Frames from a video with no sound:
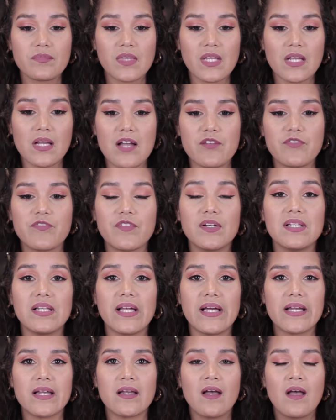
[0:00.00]
I feel
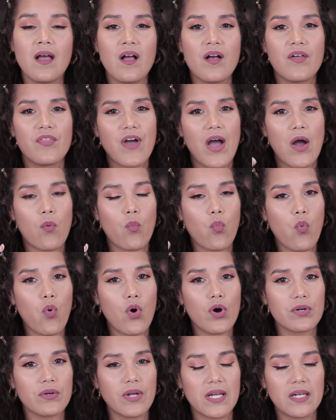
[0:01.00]
like that
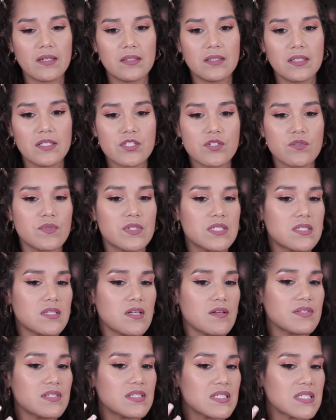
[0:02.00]
water and glycerin
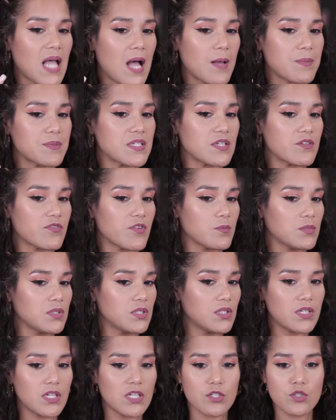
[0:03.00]
stuff stops it from
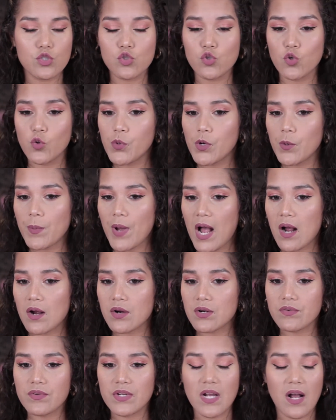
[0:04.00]
looking super
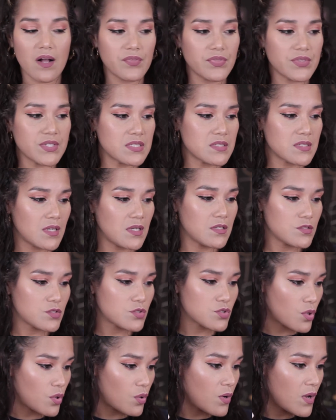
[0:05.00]
powdery on the skin.
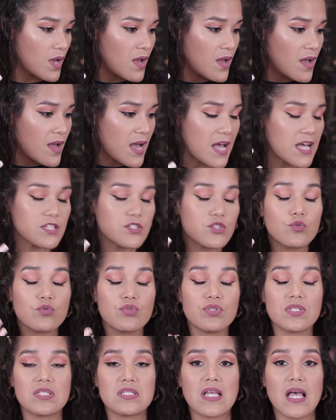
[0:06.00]
So as you
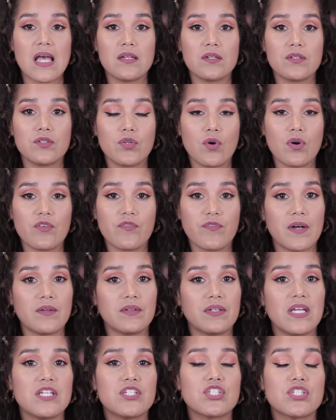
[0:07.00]
set your
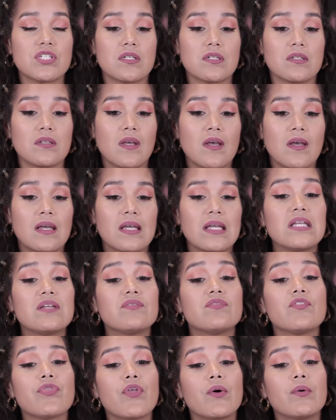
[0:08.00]
foundation,
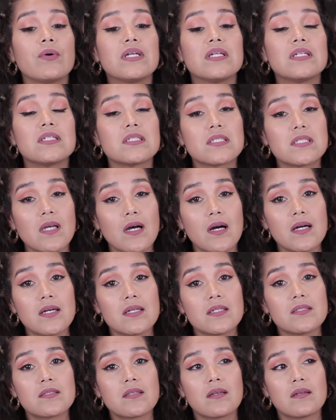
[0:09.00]
even though it
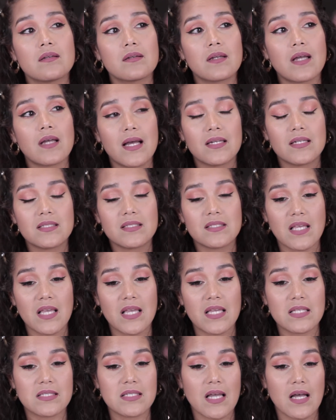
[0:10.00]
does kind of
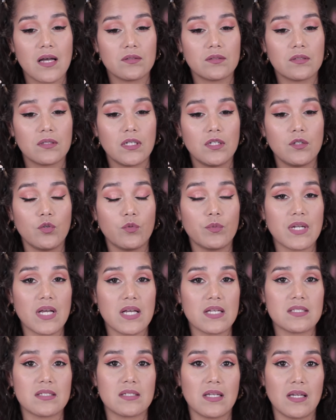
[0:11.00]
take down the
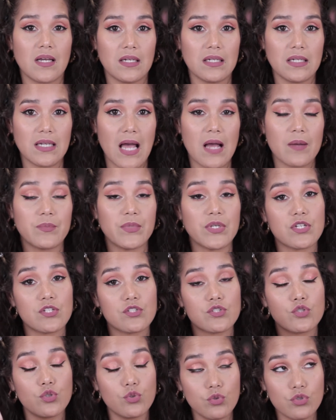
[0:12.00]
luminosity a lot,
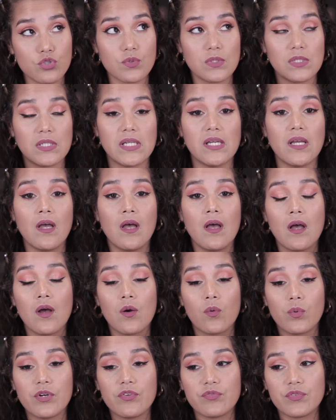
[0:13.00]
because usually
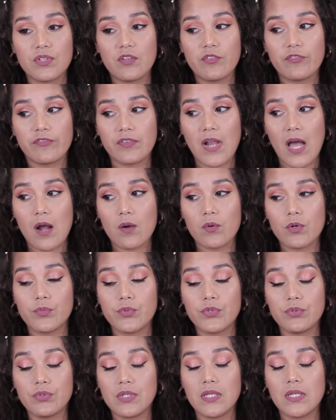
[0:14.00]
with the Flower
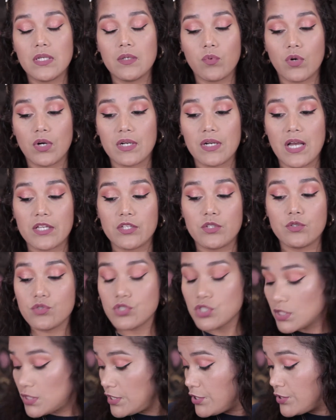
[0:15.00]
Beauty one, I
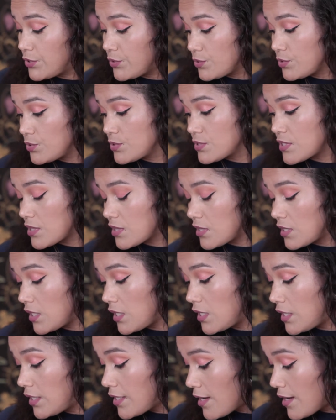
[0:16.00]
usually use
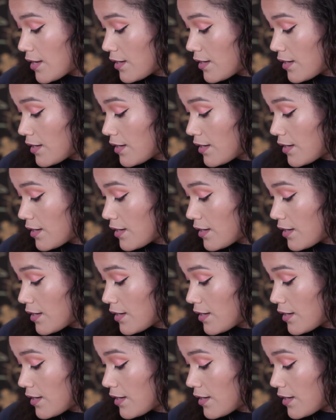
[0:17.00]
the